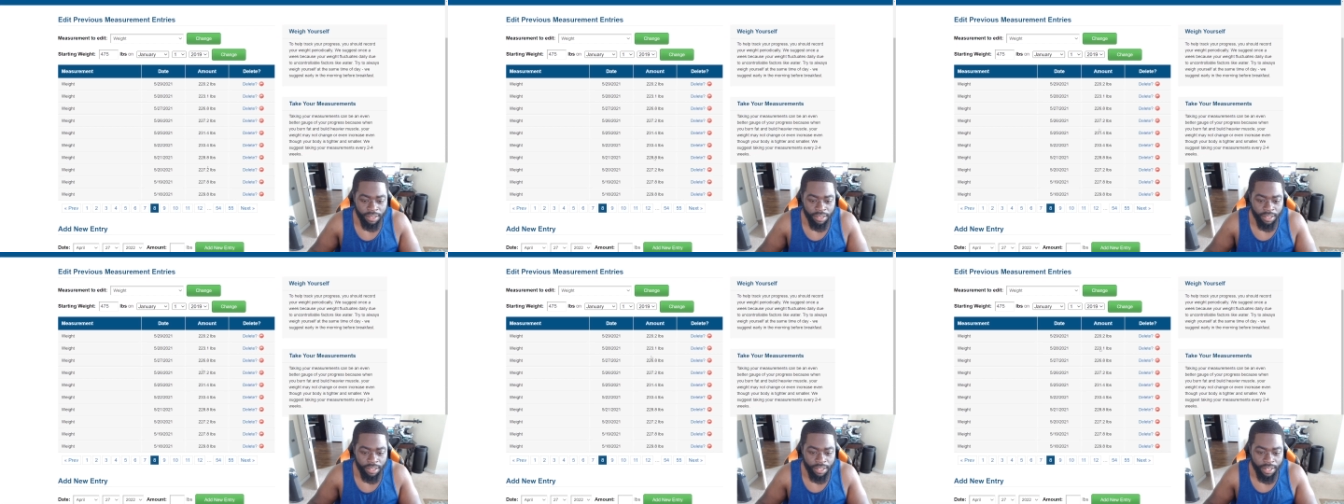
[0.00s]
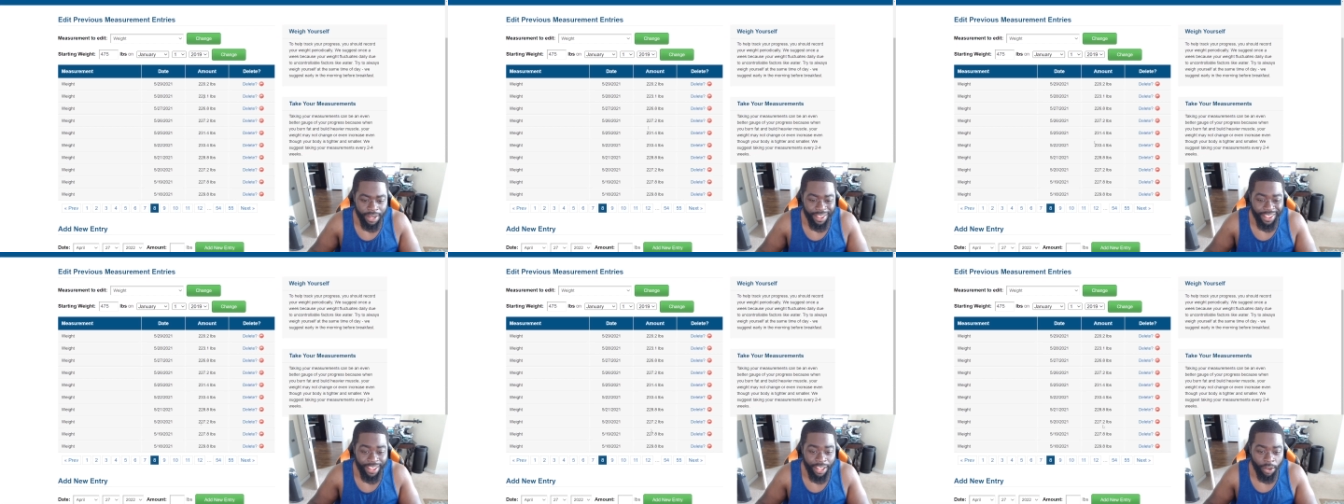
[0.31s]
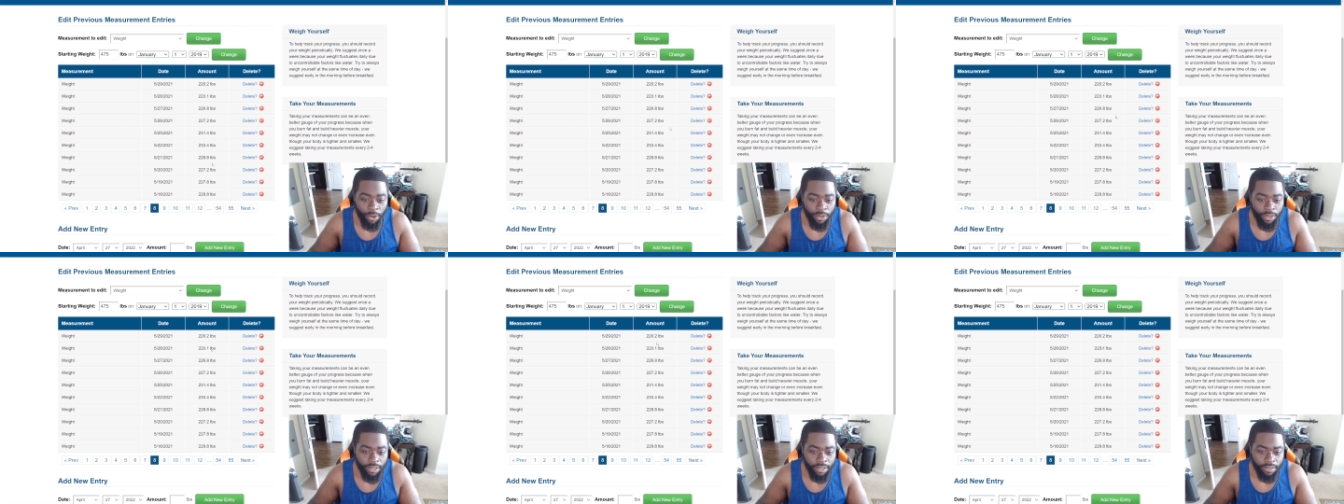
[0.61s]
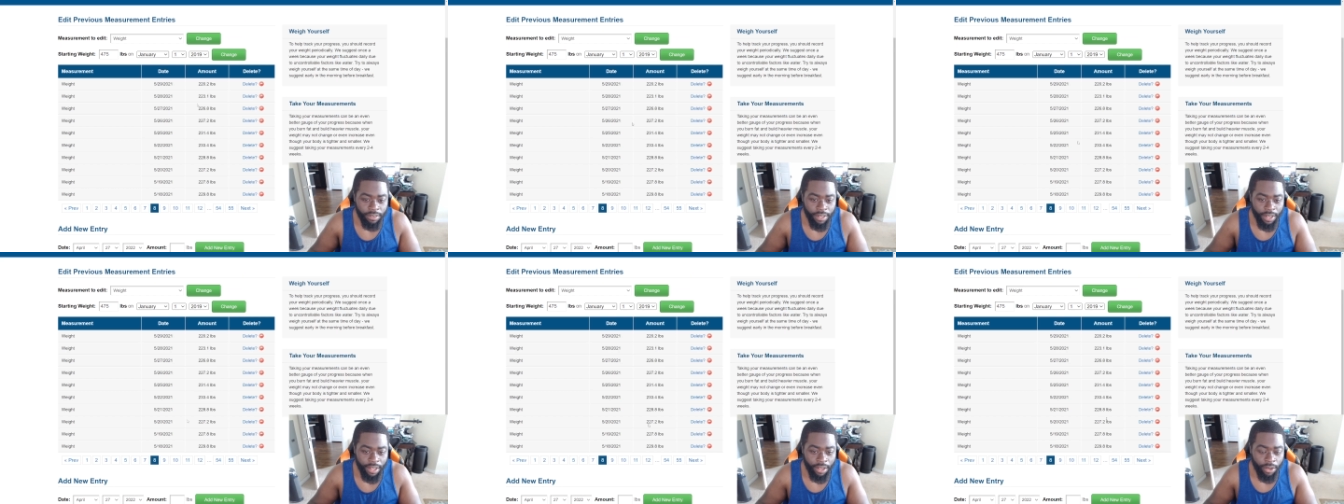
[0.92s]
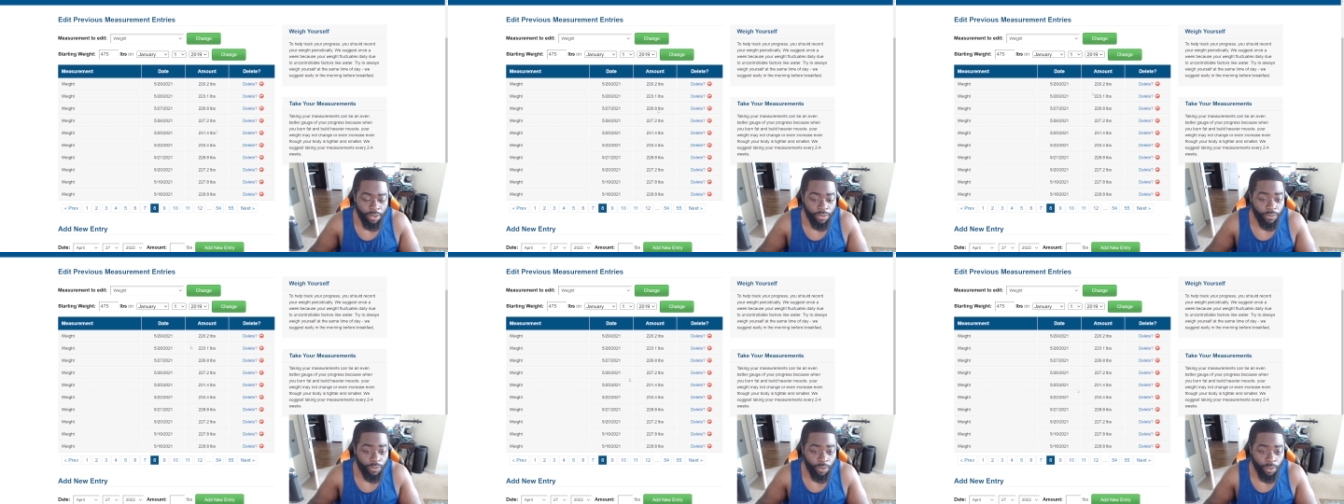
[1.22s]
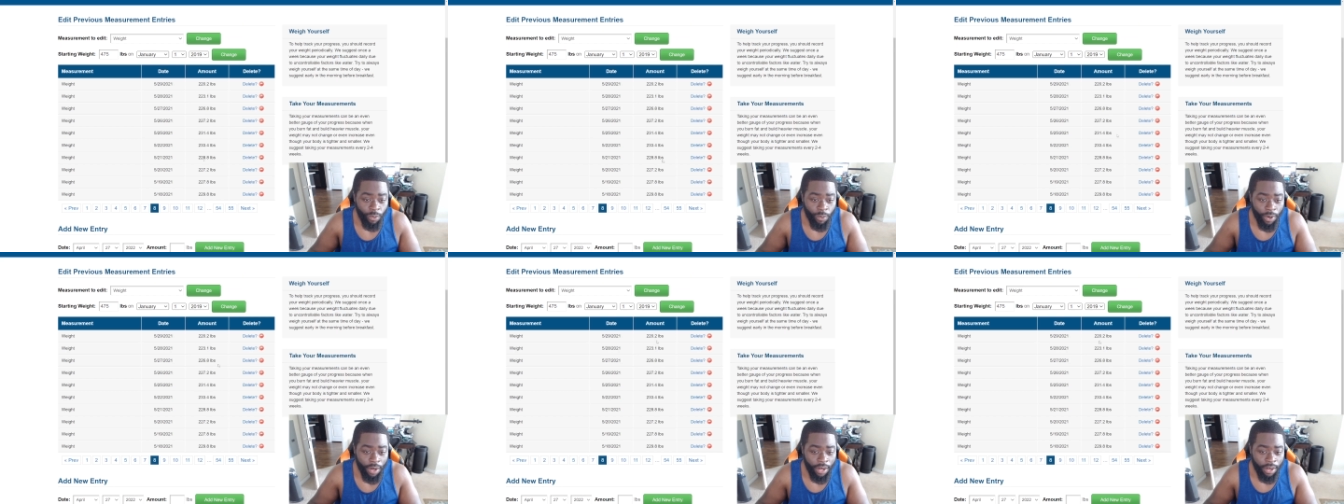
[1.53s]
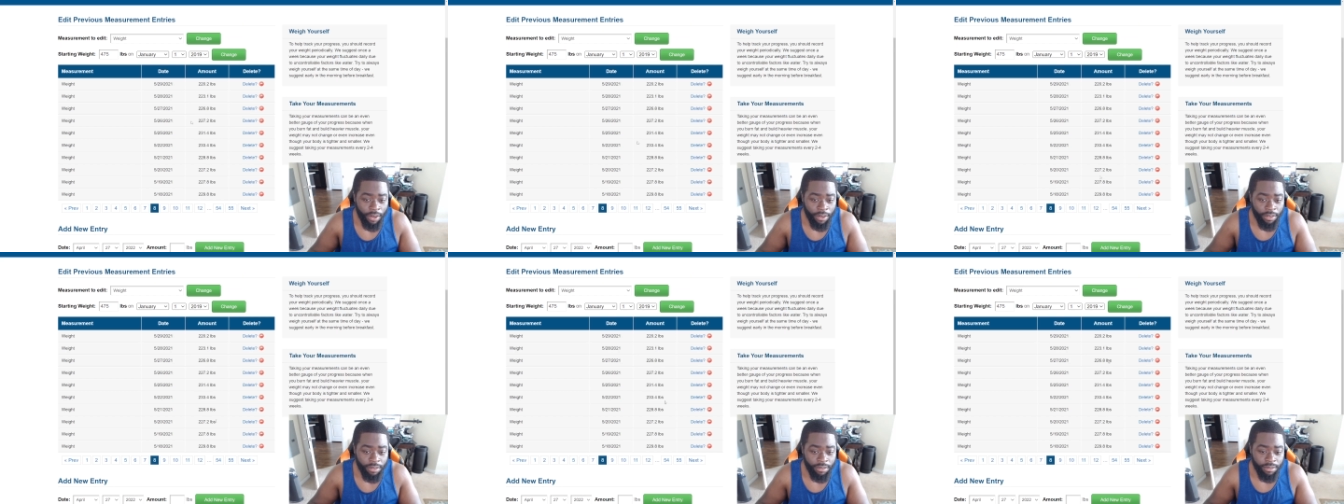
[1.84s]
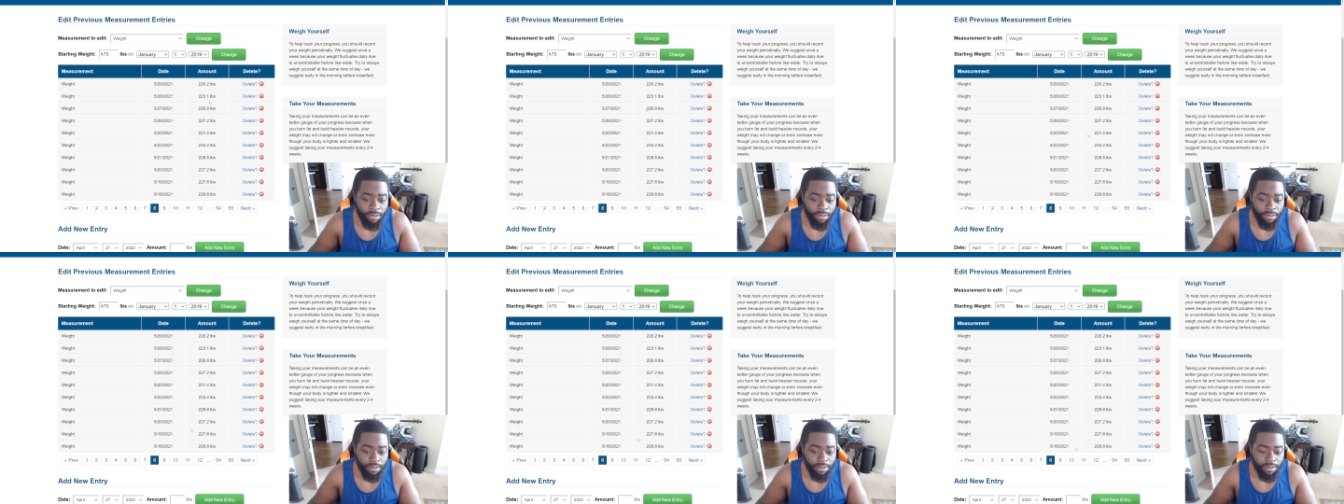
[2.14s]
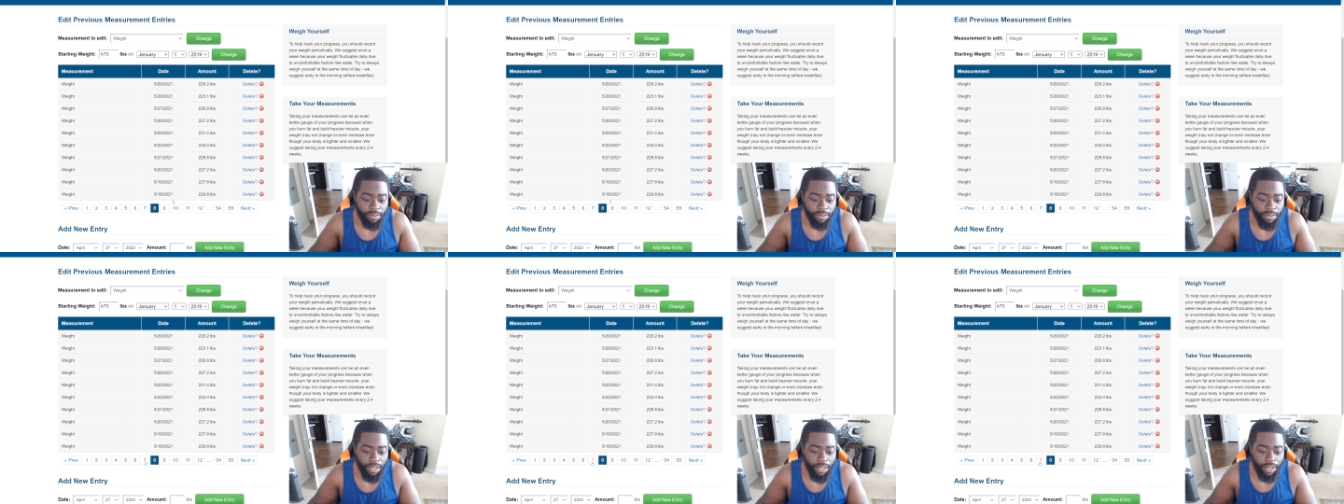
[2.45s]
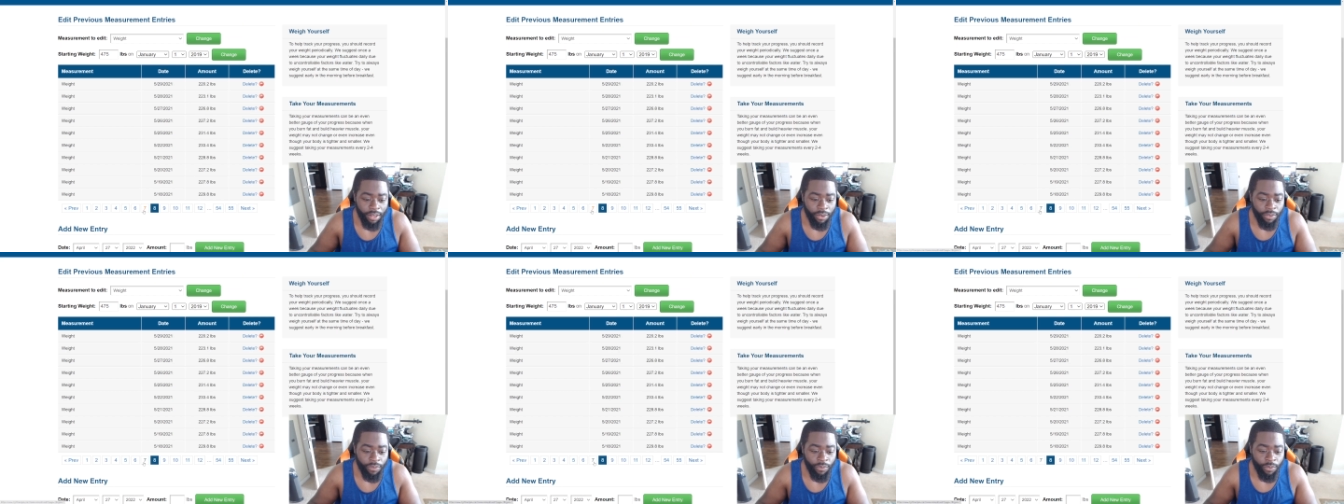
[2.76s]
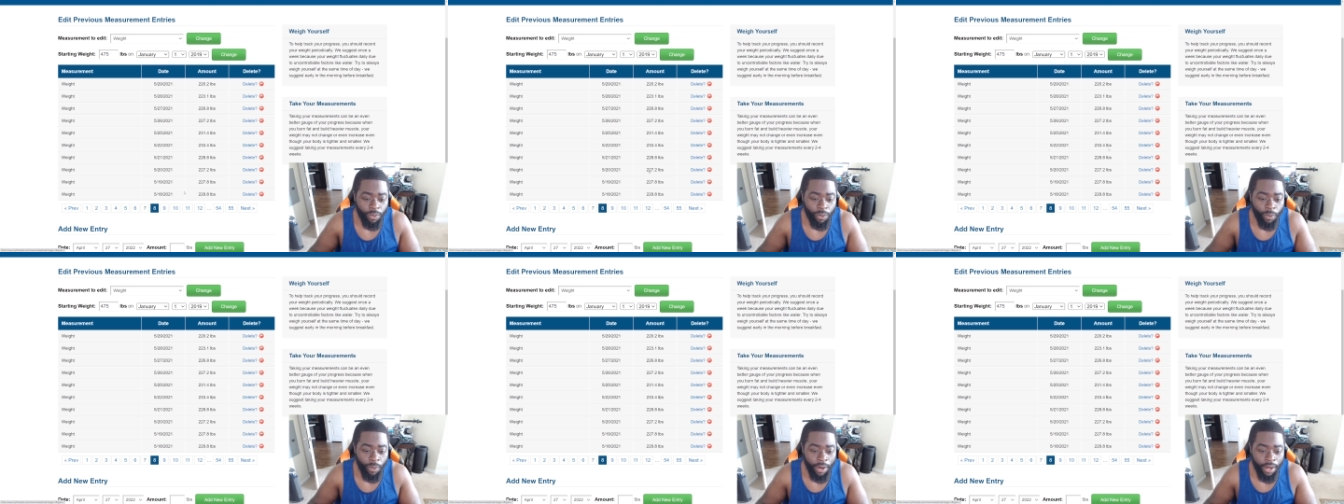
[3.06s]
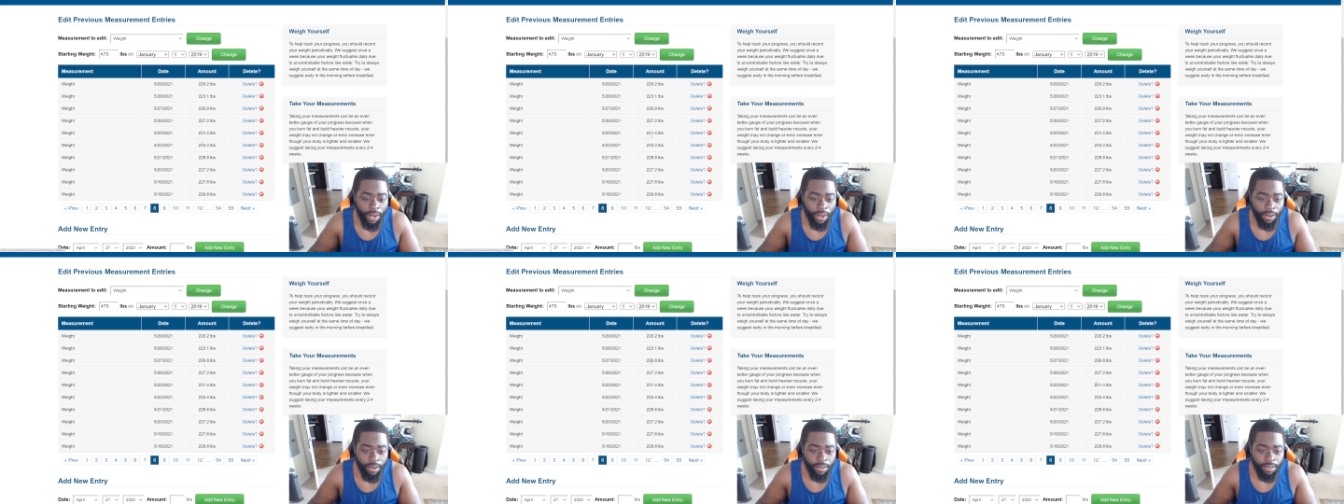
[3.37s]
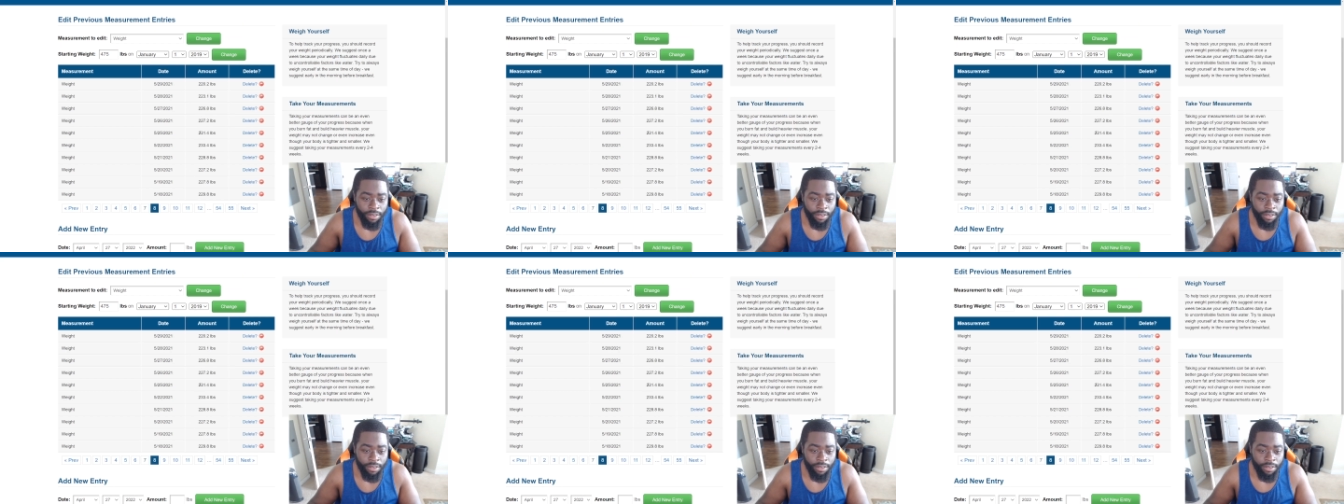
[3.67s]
And I held it. I held it for a while. I held it for a while.